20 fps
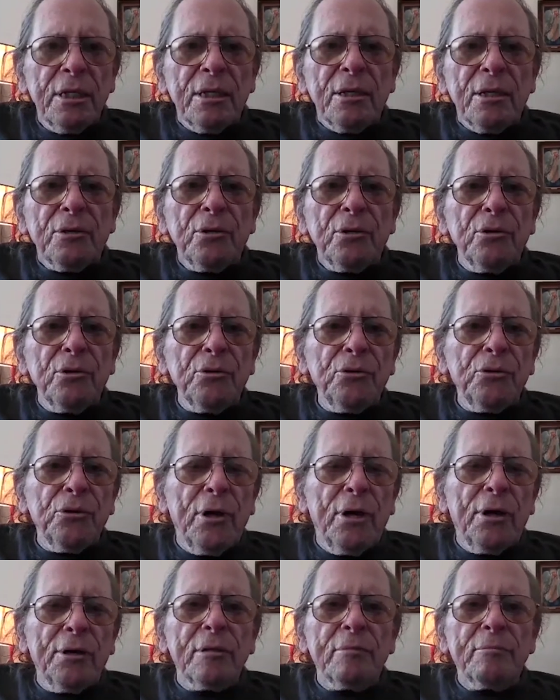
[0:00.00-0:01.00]
No
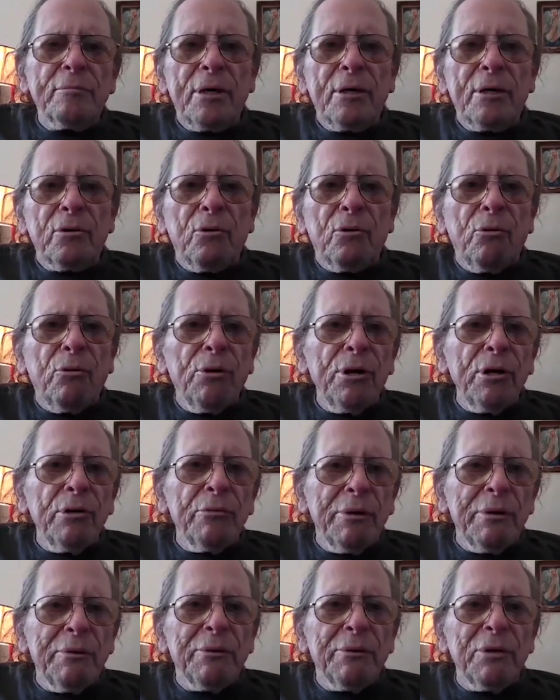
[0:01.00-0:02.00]
thought about where
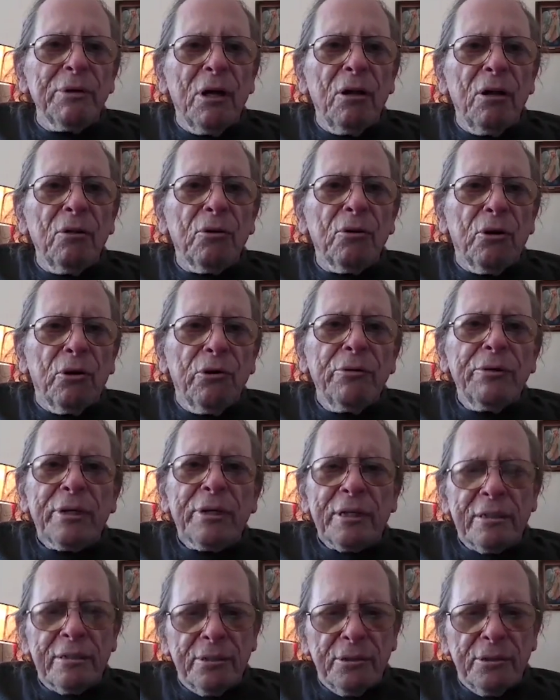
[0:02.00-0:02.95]
we were all going.